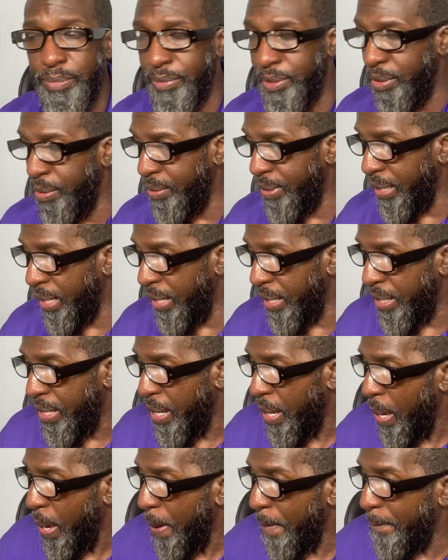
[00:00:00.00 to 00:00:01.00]
Okay?
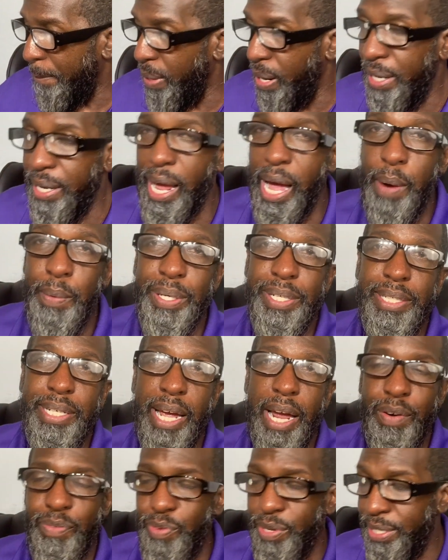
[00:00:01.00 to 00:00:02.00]
But our
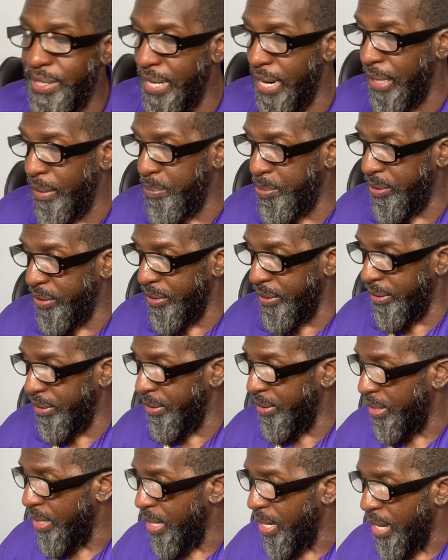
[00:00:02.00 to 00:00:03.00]
day of
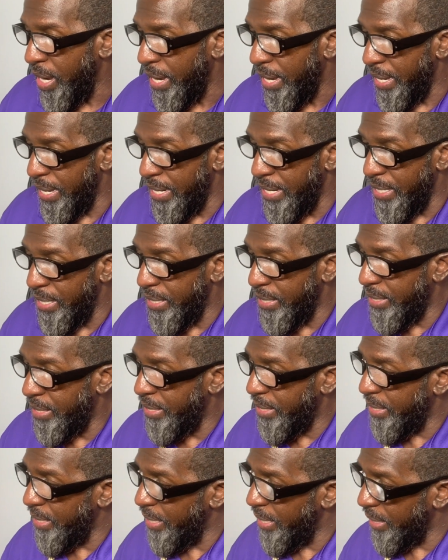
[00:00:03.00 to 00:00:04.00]
redemption
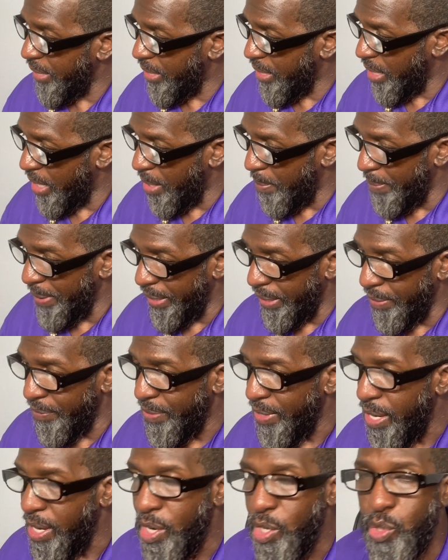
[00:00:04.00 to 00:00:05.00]
is coming.
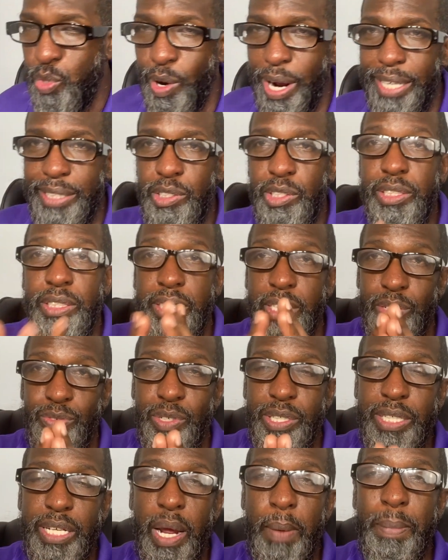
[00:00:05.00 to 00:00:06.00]
Christ did
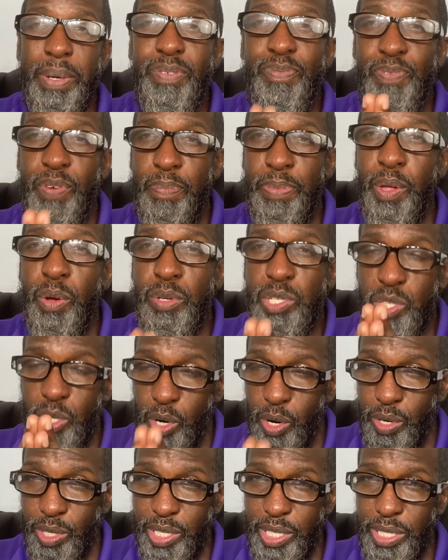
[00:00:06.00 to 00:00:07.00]
redeem us from those
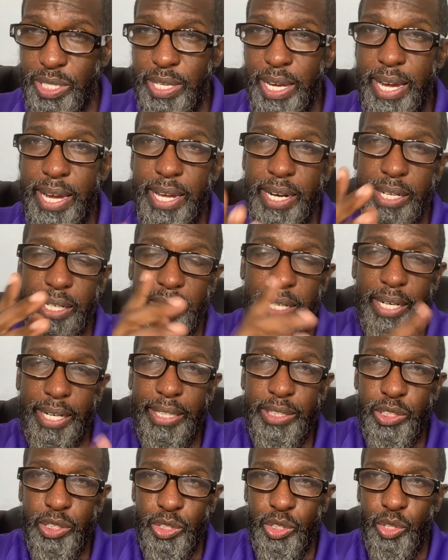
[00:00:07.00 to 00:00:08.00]
curses in
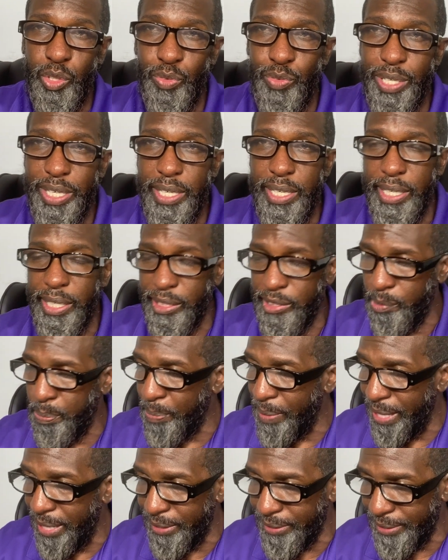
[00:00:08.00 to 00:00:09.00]
Galatians 3. It
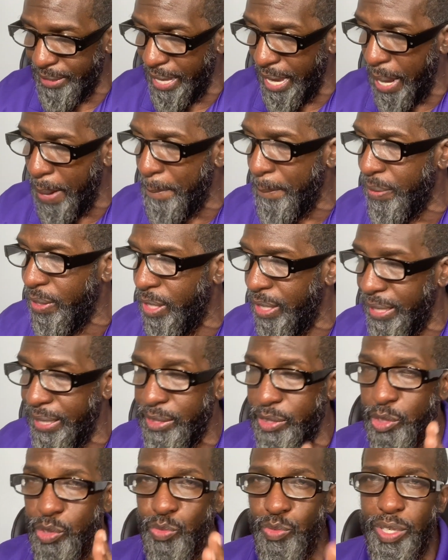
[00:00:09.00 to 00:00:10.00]
explains that.
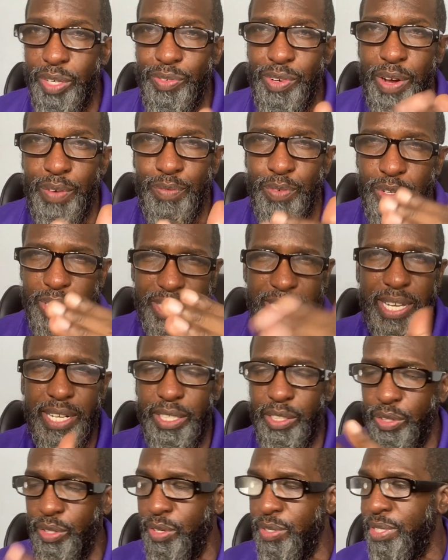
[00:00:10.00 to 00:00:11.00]
Galatians 3 around verse 10
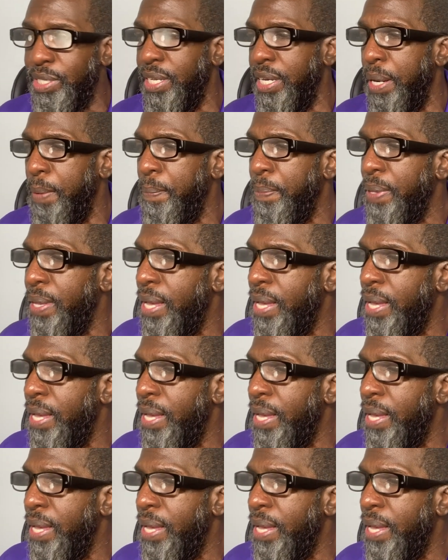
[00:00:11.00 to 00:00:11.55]
to 13.